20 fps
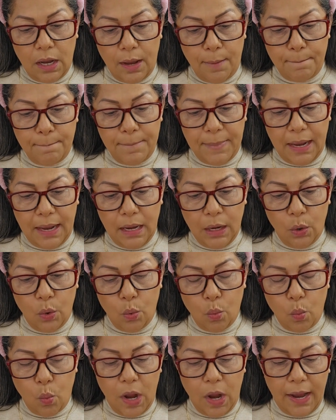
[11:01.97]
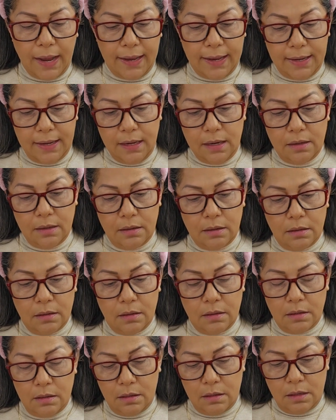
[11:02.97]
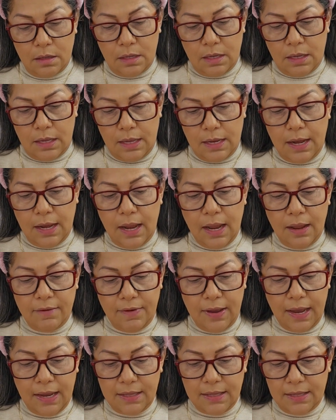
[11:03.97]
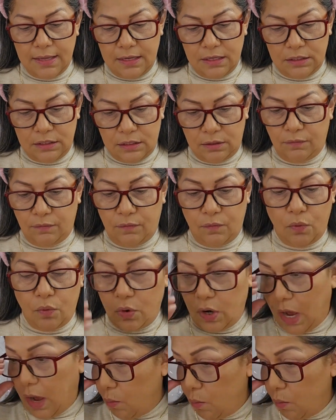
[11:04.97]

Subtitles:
Mellow Wine. And I have had this for a